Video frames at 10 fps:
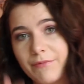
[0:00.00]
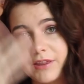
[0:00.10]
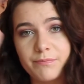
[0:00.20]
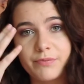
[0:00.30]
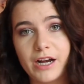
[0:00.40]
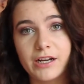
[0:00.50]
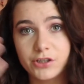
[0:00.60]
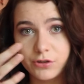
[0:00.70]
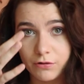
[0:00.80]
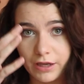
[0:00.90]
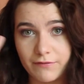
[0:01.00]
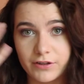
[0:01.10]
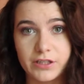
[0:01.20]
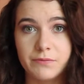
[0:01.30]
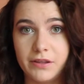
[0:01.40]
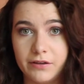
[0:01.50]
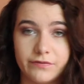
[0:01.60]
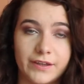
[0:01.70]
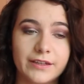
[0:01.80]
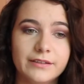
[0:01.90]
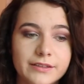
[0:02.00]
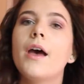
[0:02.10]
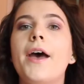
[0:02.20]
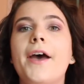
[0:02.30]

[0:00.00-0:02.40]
with a brush or even just with your fingers.